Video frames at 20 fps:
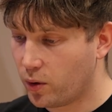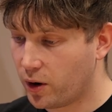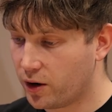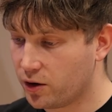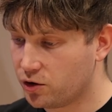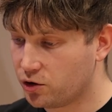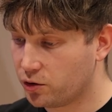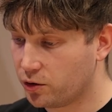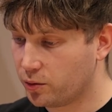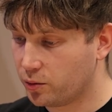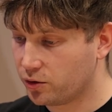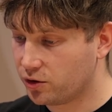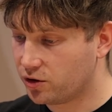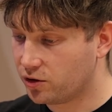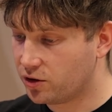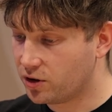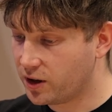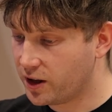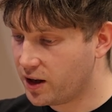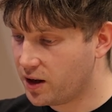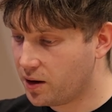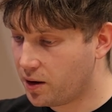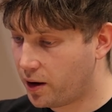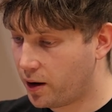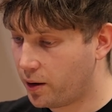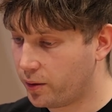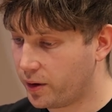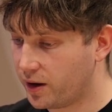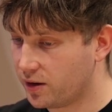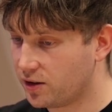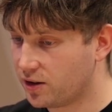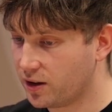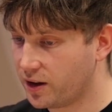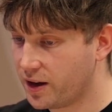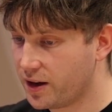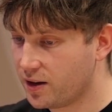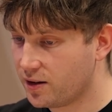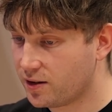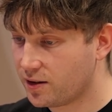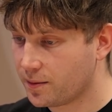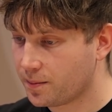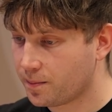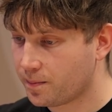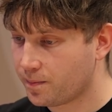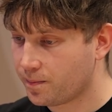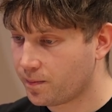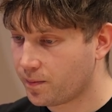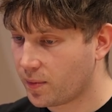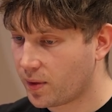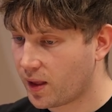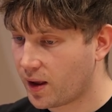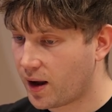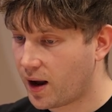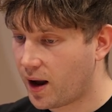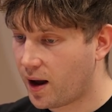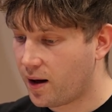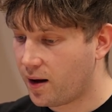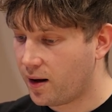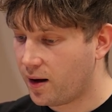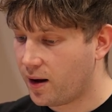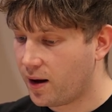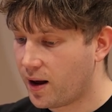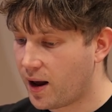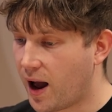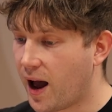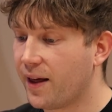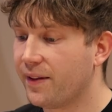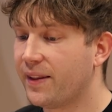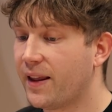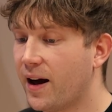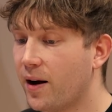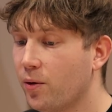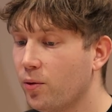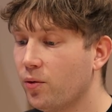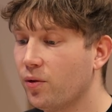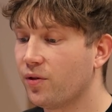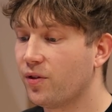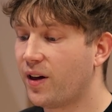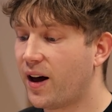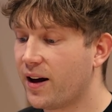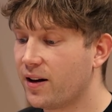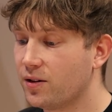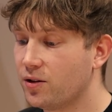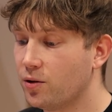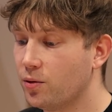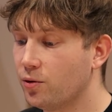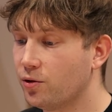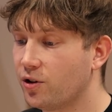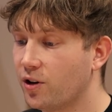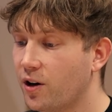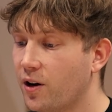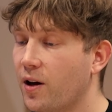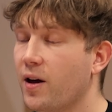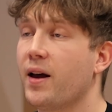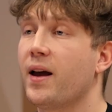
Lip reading: Are you sure you want to delete? I will hit delete. And now that user